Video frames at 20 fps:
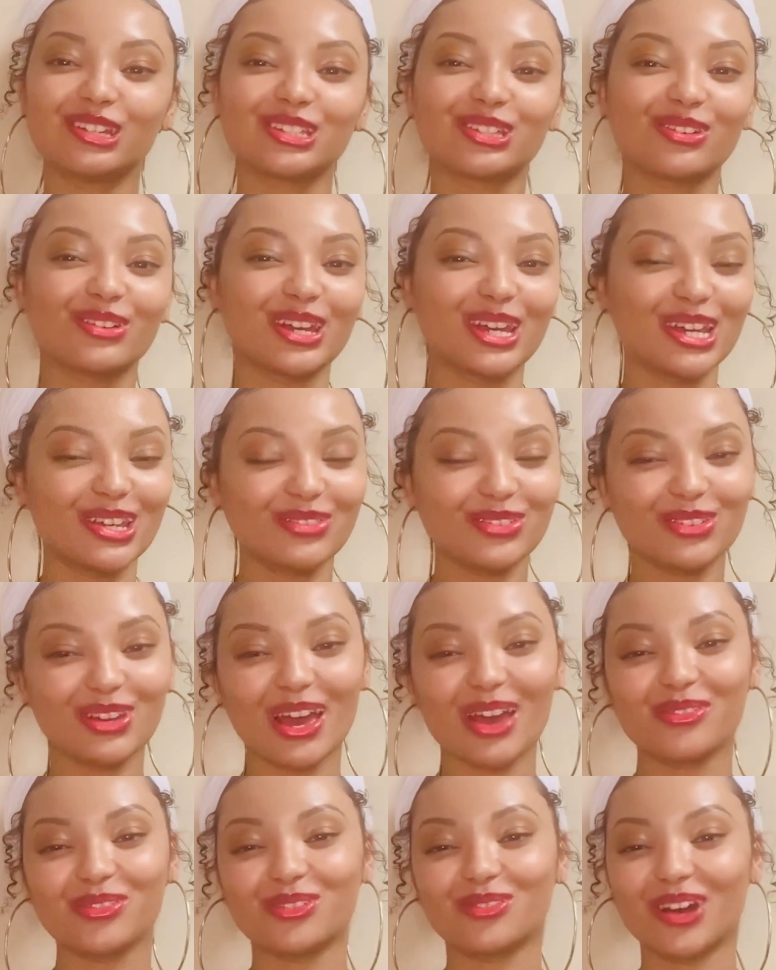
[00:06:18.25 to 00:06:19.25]
so if you
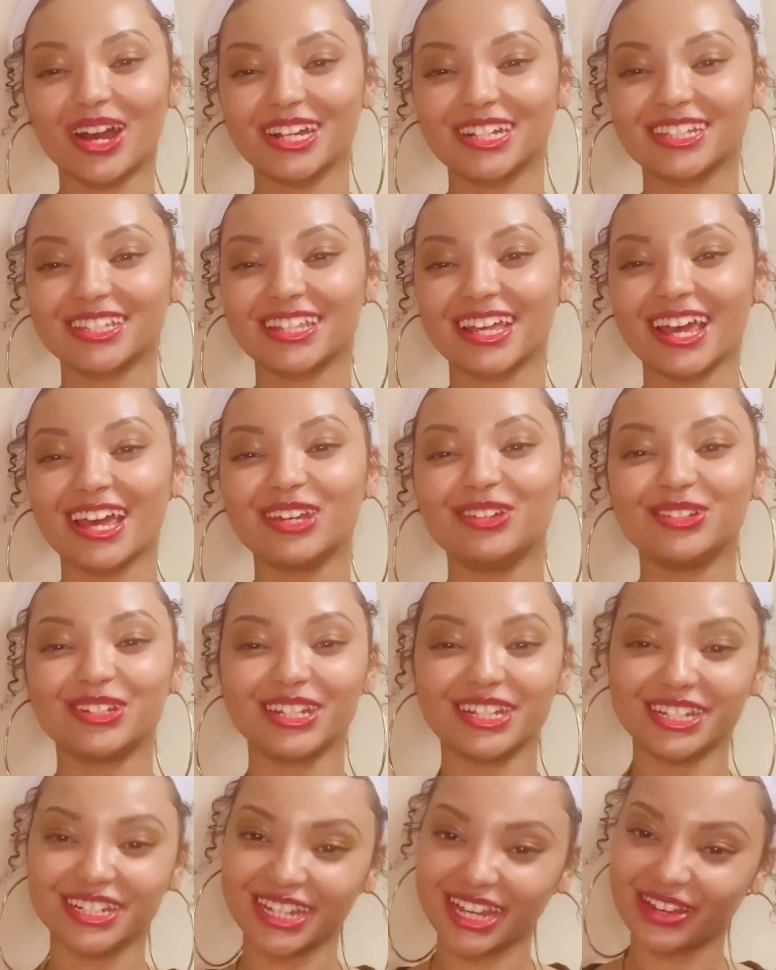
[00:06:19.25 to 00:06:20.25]
haven't watched that, you
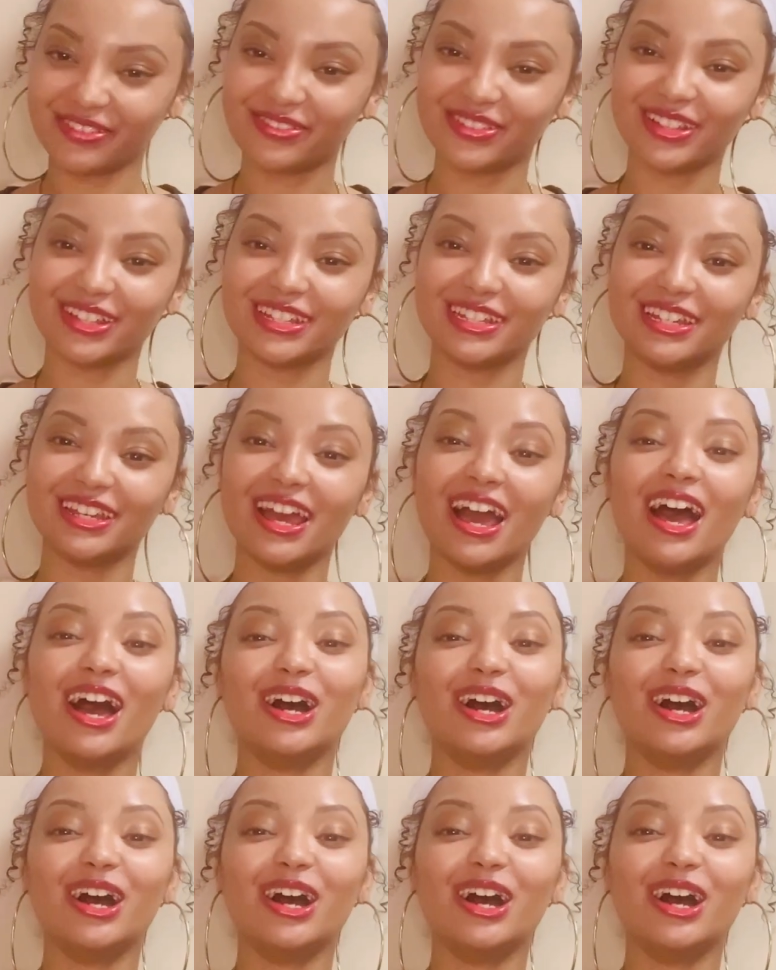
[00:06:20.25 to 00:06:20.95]
should definitely